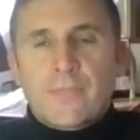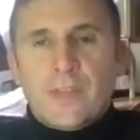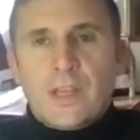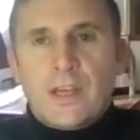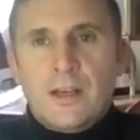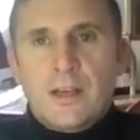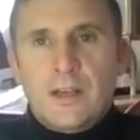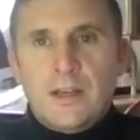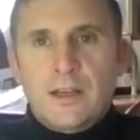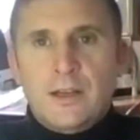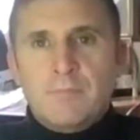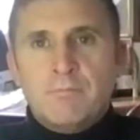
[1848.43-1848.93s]

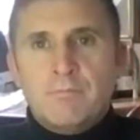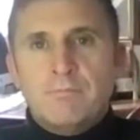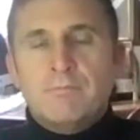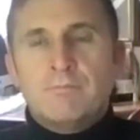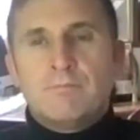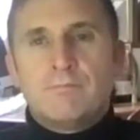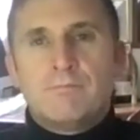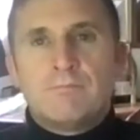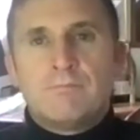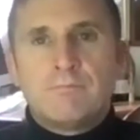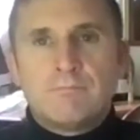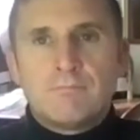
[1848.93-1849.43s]
And
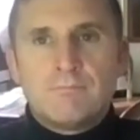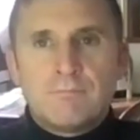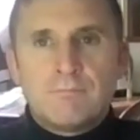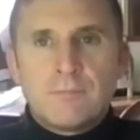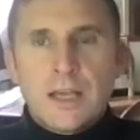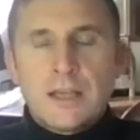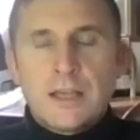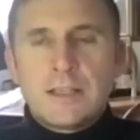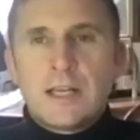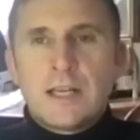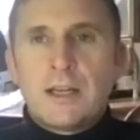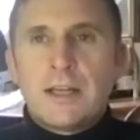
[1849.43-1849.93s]

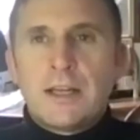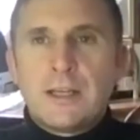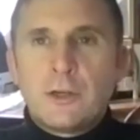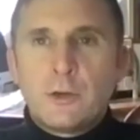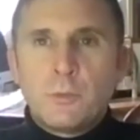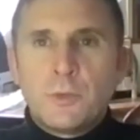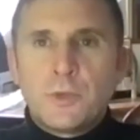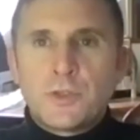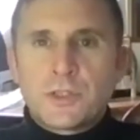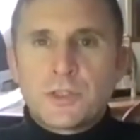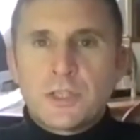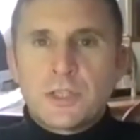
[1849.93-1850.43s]
it
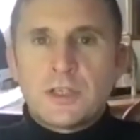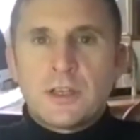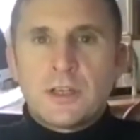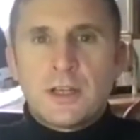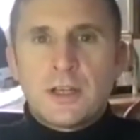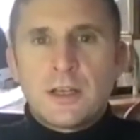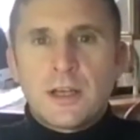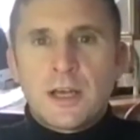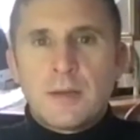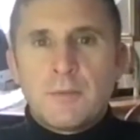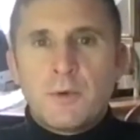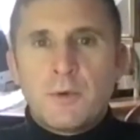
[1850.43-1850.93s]
almost
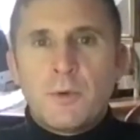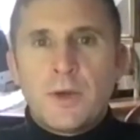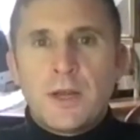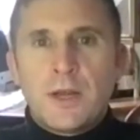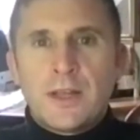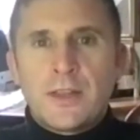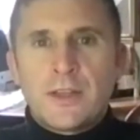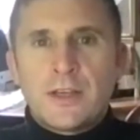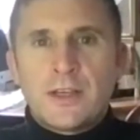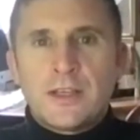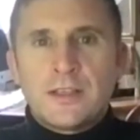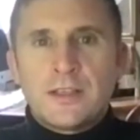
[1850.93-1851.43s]
I'm aware
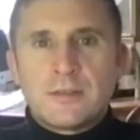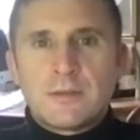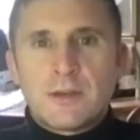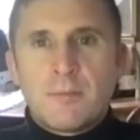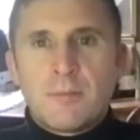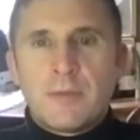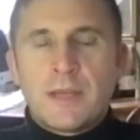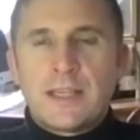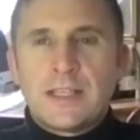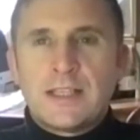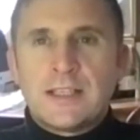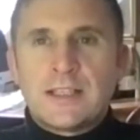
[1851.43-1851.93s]
that I'm
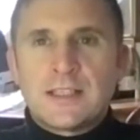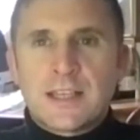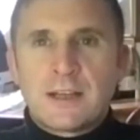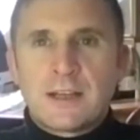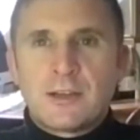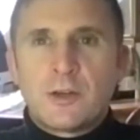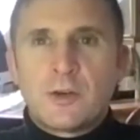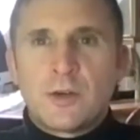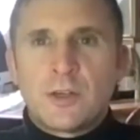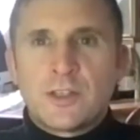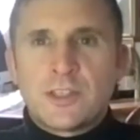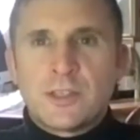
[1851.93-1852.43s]
making it
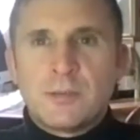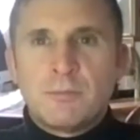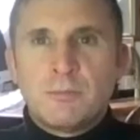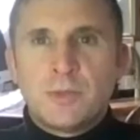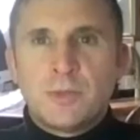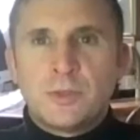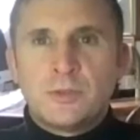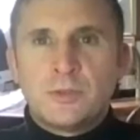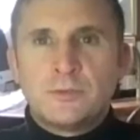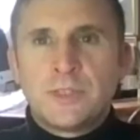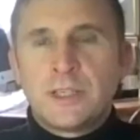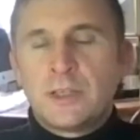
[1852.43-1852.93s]
sound quite
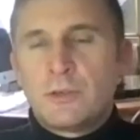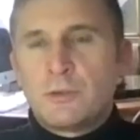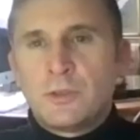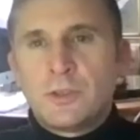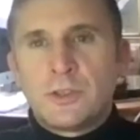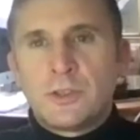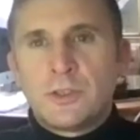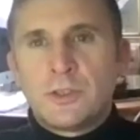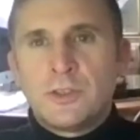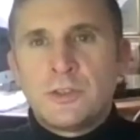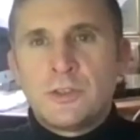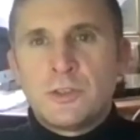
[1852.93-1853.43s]
simple. Yeah, all you
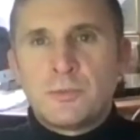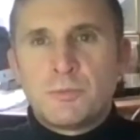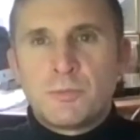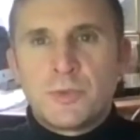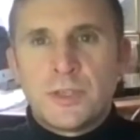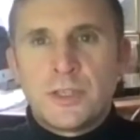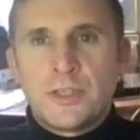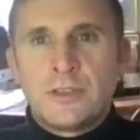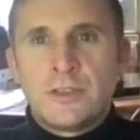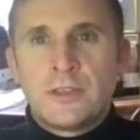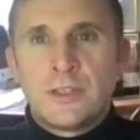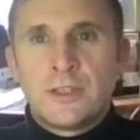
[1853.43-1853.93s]
got to do is
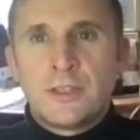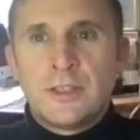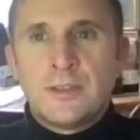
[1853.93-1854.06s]
breathe.